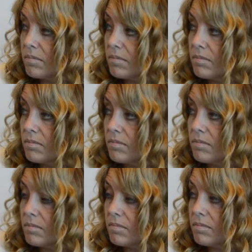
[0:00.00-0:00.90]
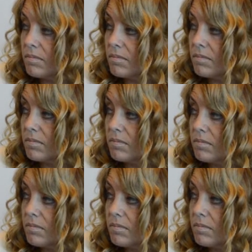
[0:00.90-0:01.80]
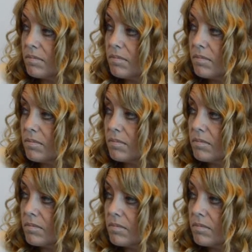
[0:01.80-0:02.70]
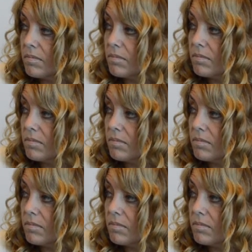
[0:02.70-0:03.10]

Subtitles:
The person shown says nothing.